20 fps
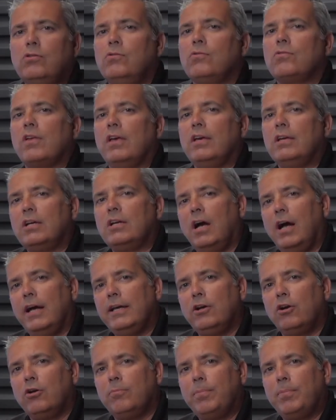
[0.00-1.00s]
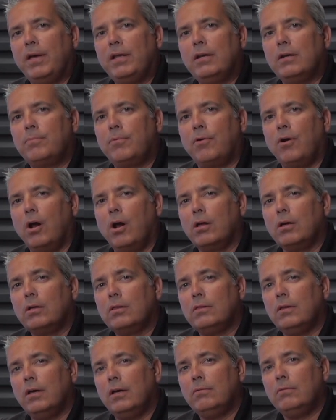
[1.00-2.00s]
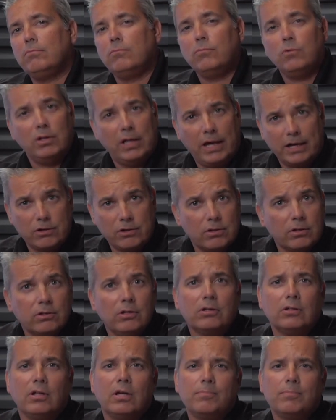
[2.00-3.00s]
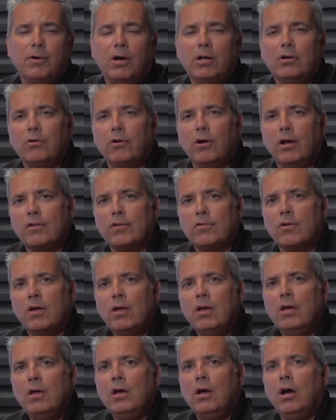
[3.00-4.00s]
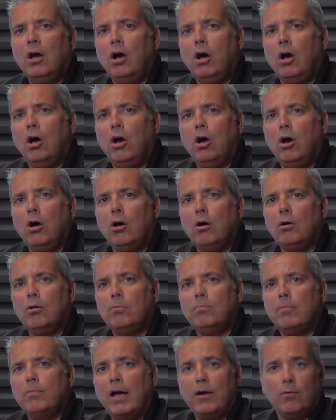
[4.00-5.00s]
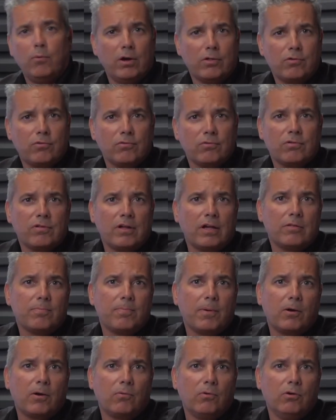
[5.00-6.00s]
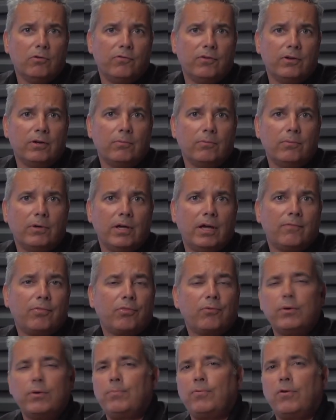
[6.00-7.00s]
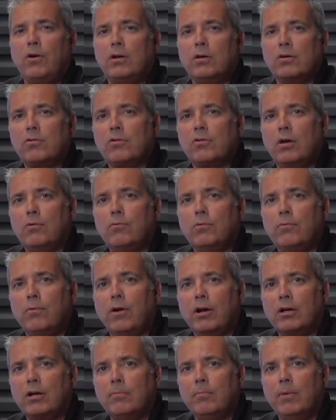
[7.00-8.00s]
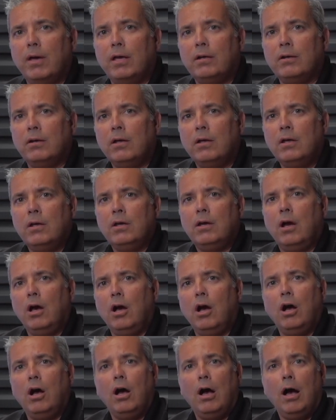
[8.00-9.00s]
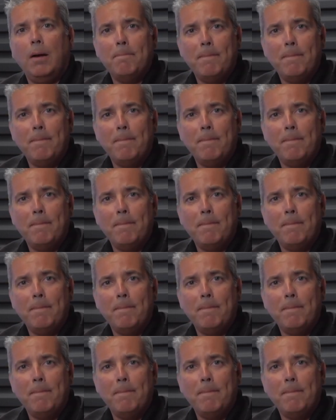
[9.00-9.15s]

use a Kynar painted product that will actually look like bonderized. Um, at Western States Metal Roofing, we have three products I would recommend uh, a